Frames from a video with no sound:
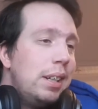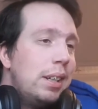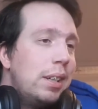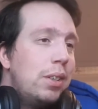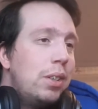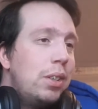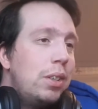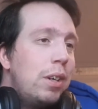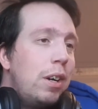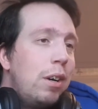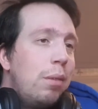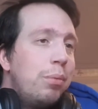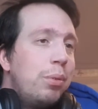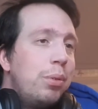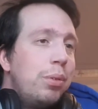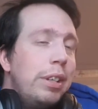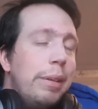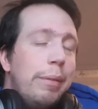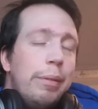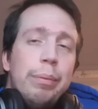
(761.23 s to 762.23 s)
could come
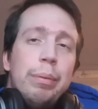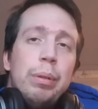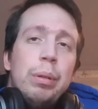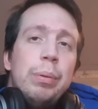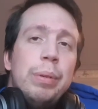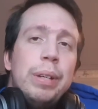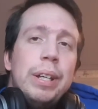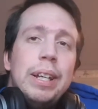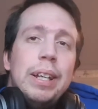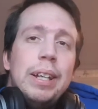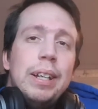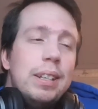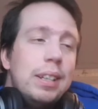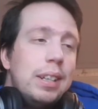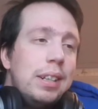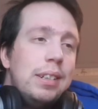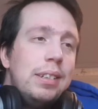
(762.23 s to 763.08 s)
to WWE.